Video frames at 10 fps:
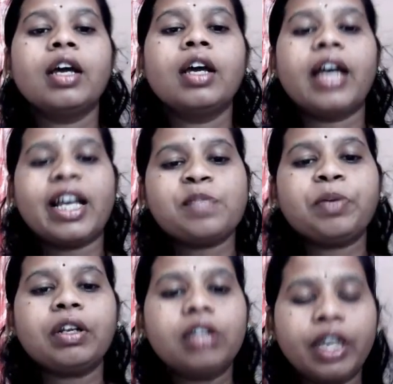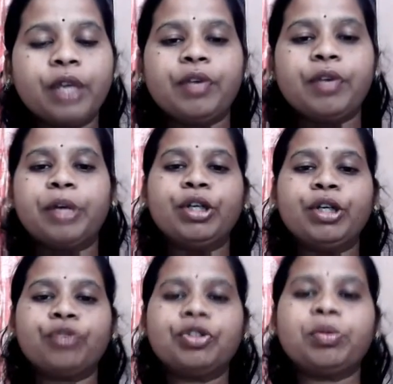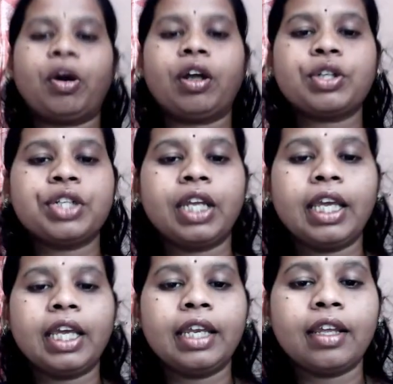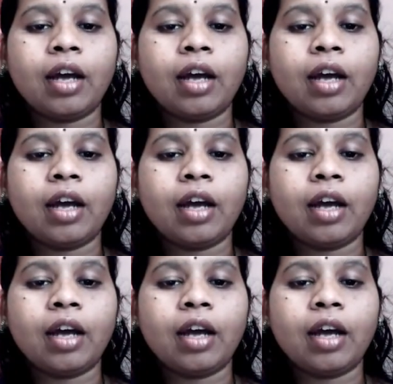as per the requirement of the production area.